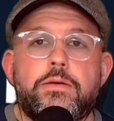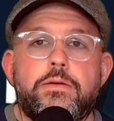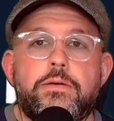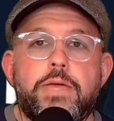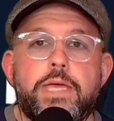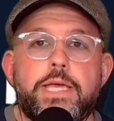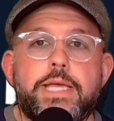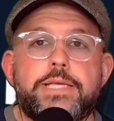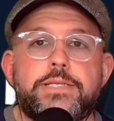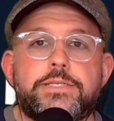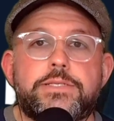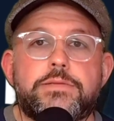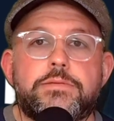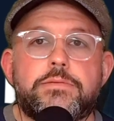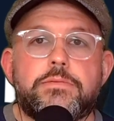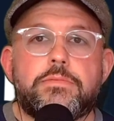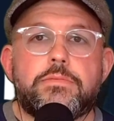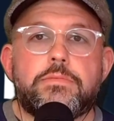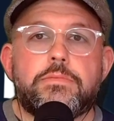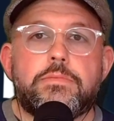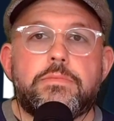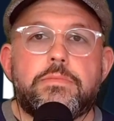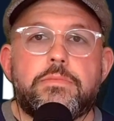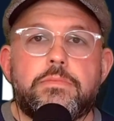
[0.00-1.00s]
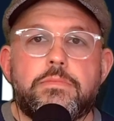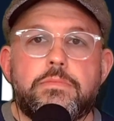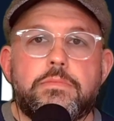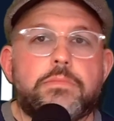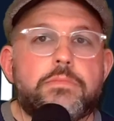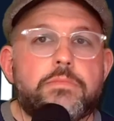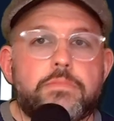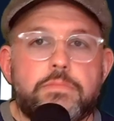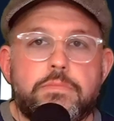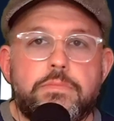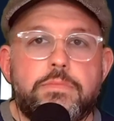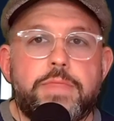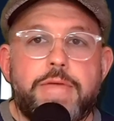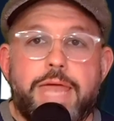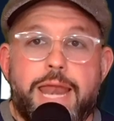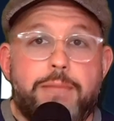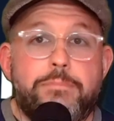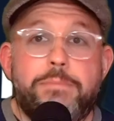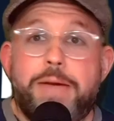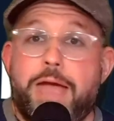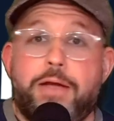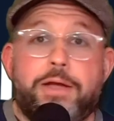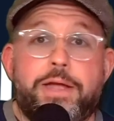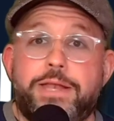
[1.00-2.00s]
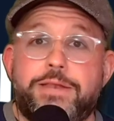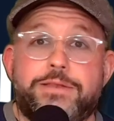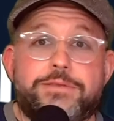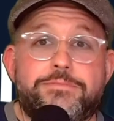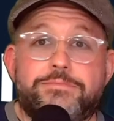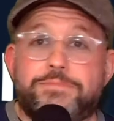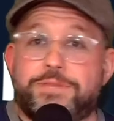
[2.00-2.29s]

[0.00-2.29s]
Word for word: is that I'm married